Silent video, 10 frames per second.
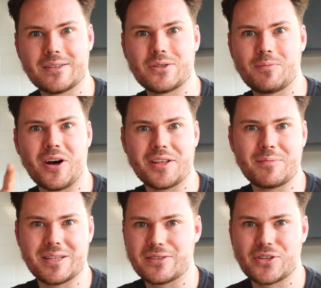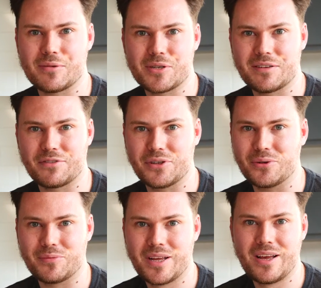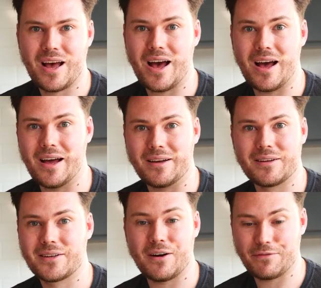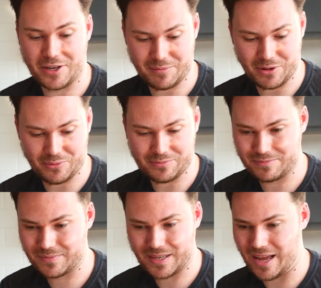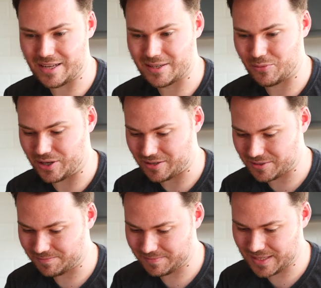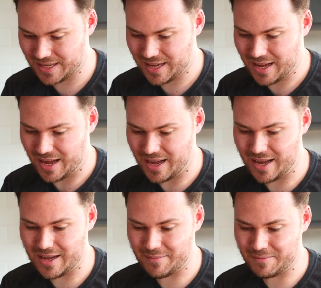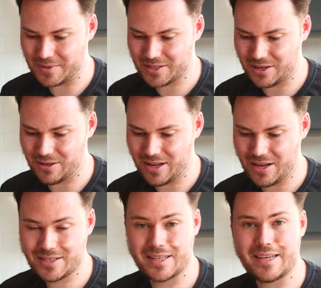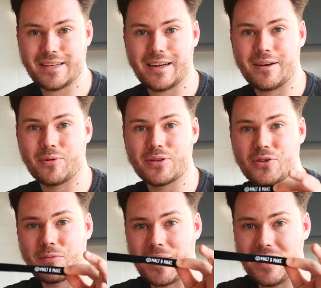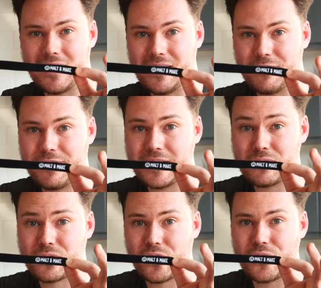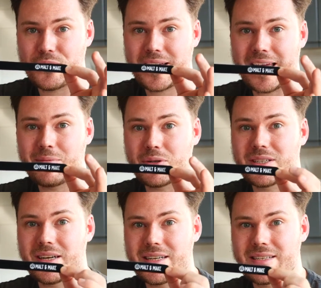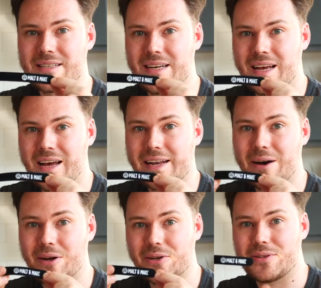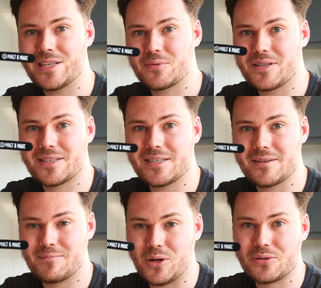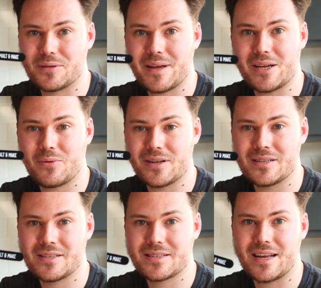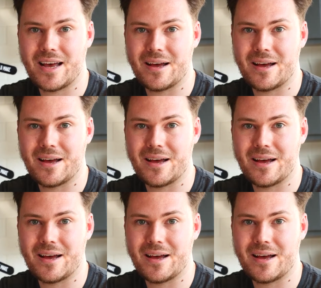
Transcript: to buy them in the description if you can't find them somewhere else. So last thing I want to talk about are Velcro cable ties. Now I got these ones, these are Molten Make ones.